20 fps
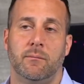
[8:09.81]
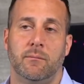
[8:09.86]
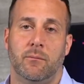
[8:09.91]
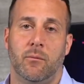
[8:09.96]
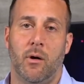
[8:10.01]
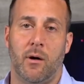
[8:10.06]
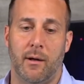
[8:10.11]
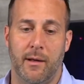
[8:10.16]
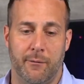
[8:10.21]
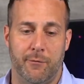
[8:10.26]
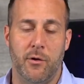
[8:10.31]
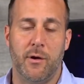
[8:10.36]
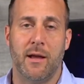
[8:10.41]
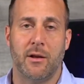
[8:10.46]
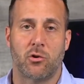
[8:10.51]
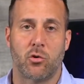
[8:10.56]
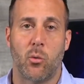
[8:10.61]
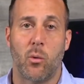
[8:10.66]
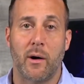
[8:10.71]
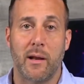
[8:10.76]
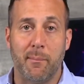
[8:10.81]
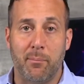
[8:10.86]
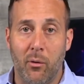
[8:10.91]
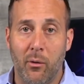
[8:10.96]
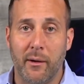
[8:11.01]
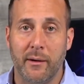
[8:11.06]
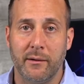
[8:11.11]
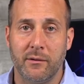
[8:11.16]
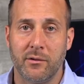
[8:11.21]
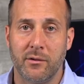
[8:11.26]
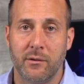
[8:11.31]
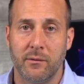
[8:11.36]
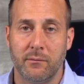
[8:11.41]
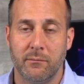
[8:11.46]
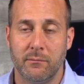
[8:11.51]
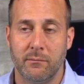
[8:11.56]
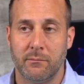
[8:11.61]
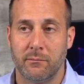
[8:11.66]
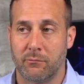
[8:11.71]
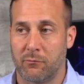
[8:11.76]
Well, if you get 20 points
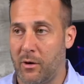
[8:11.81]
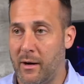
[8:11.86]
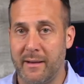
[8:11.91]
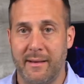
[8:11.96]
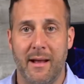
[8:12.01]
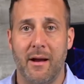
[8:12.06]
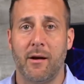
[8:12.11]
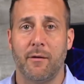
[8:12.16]
right there,